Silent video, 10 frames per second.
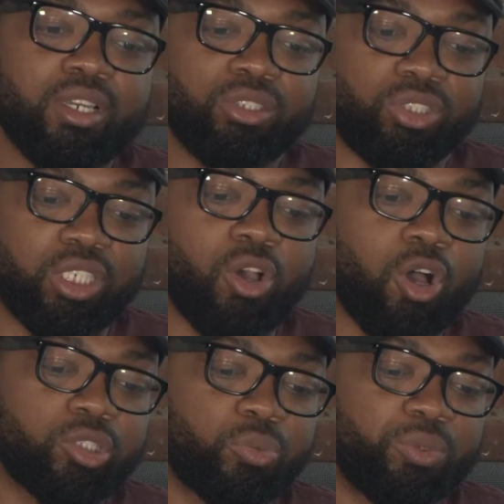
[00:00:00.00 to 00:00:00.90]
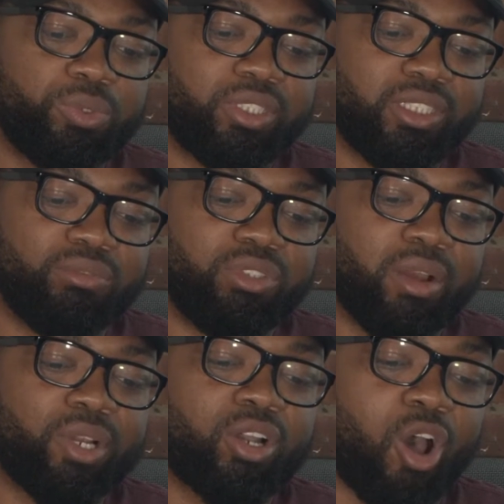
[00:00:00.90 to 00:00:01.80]
Seahawks would receive
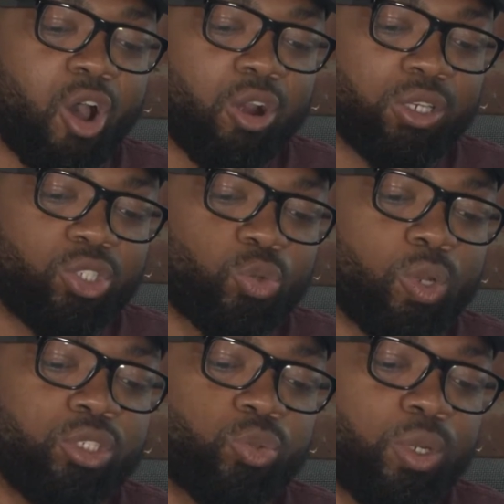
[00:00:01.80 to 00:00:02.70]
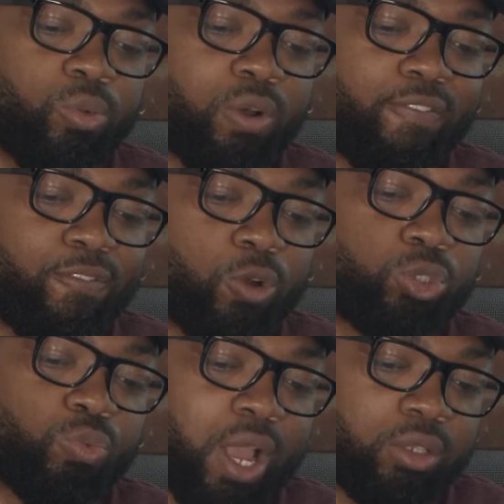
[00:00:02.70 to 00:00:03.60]
Derek Carr, 2021
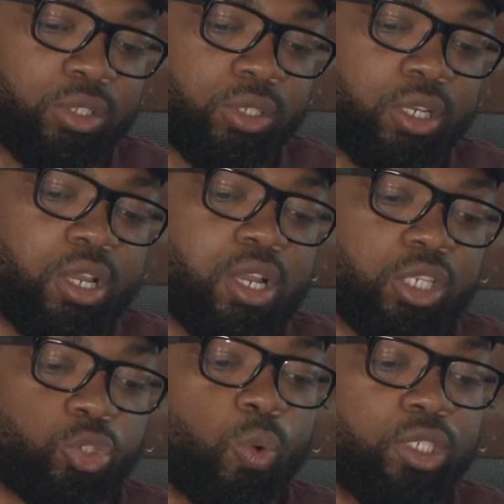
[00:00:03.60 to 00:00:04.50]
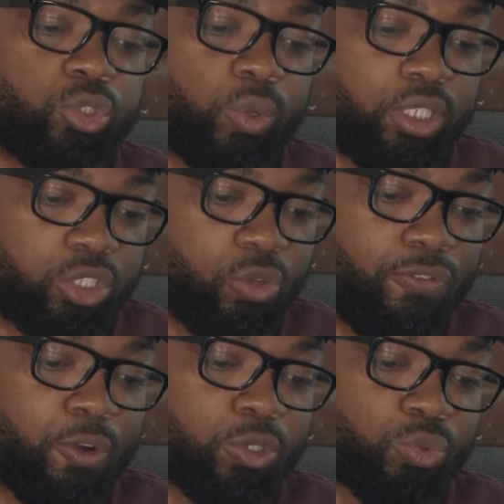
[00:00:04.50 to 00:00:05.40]
first rounder, a 2022
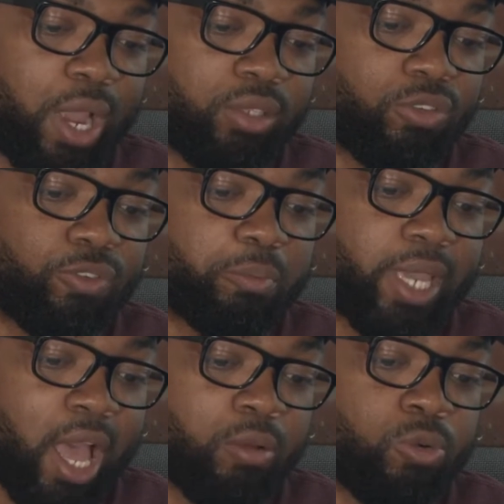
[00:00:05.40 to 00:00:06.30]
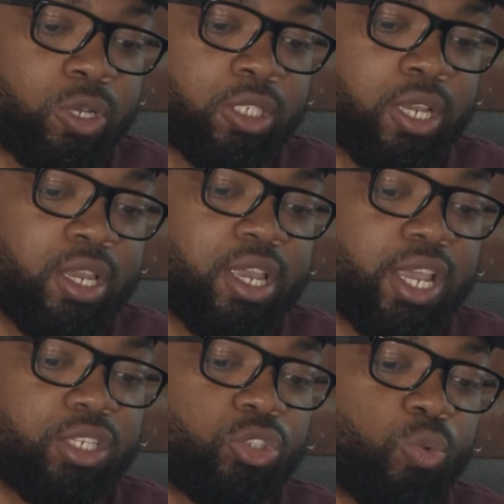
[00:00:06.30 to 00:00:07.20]
first rounder from Cowboys,
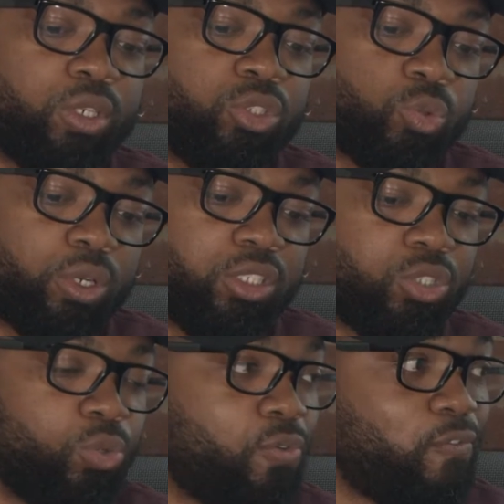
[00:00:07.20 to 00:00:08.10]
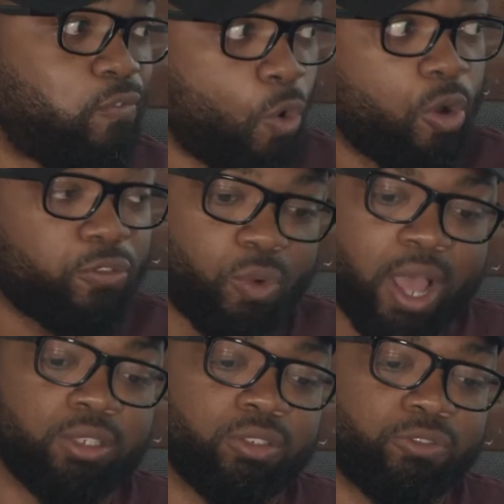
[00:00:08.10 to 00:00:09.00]
and a 2022 fourth
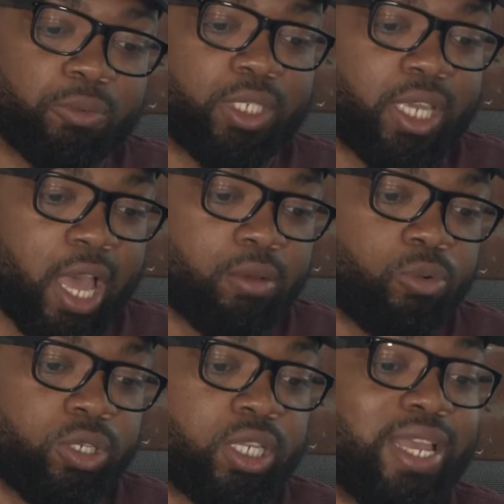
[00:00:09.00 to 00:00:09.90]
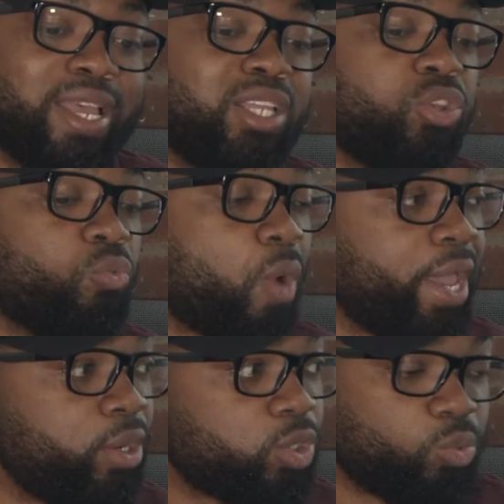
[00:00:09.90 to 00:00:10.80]
rounder from the Cowboys. The
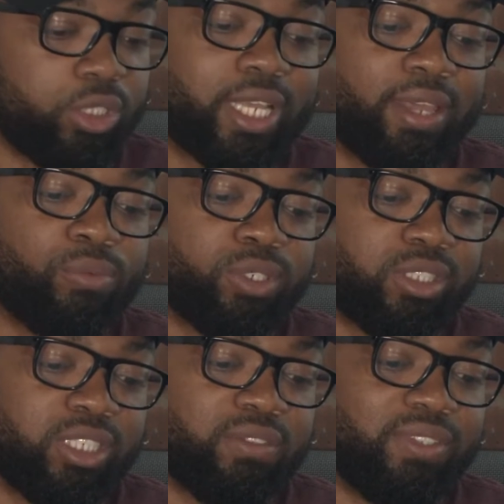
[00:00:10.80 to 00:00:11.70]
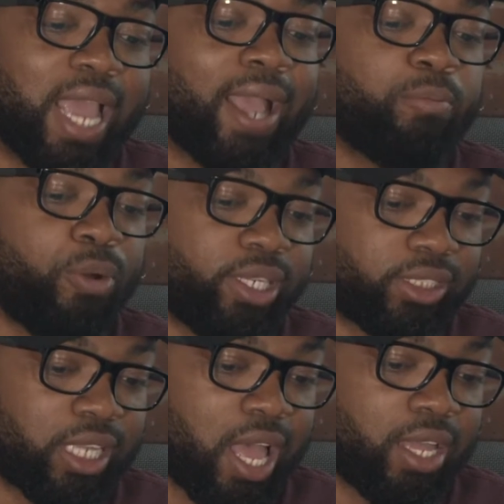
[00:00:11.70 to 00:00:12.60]
Raiders would then receive Dak
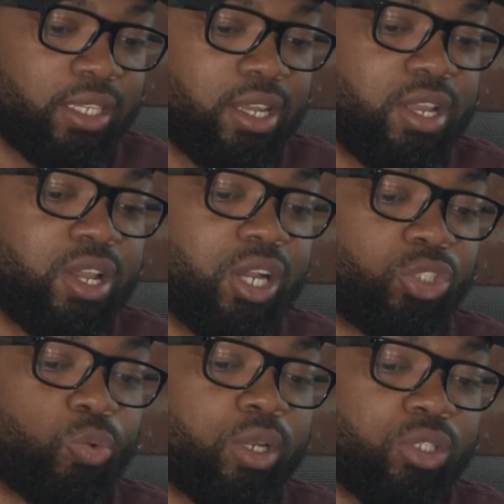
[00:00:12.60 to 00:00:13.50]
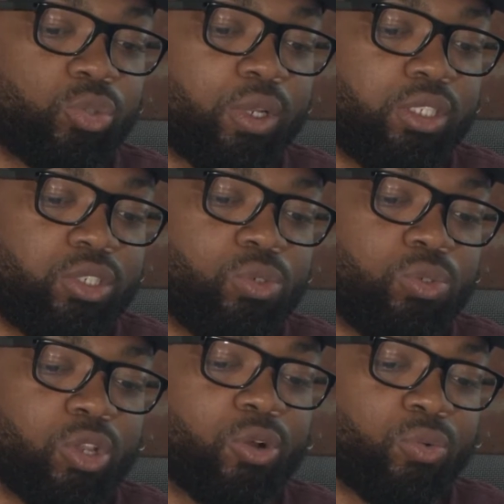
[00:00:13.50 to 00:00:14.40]
Prescott, a 2022
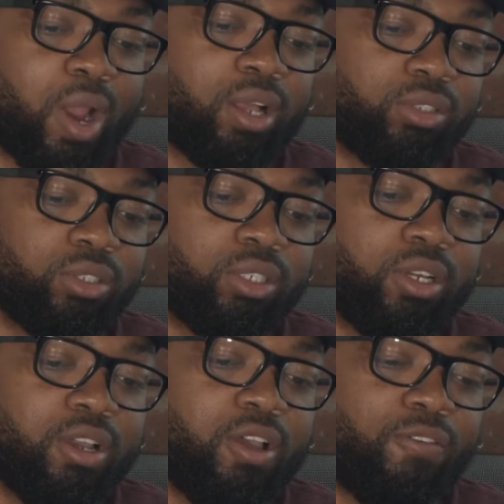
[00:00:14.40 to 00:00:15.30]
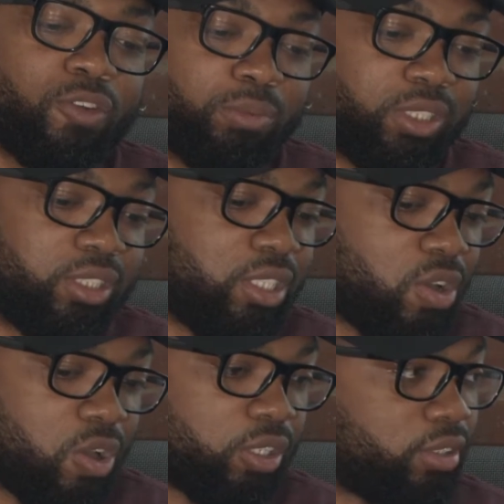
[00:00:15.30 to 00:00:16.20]
third rounder from the
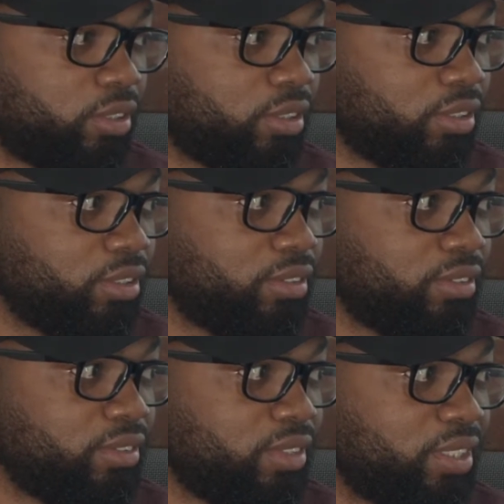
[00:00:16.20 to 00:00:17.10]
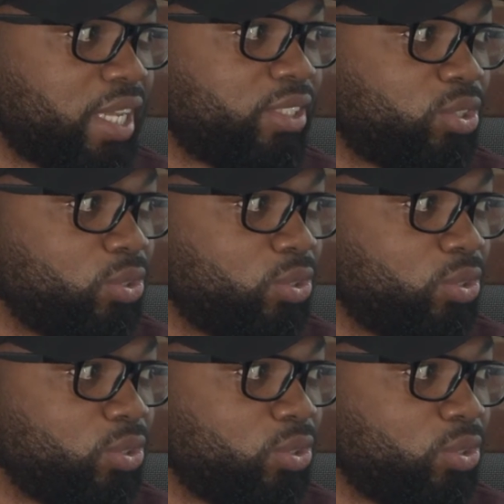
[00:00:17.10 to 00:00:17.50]
Seahawks. Is that a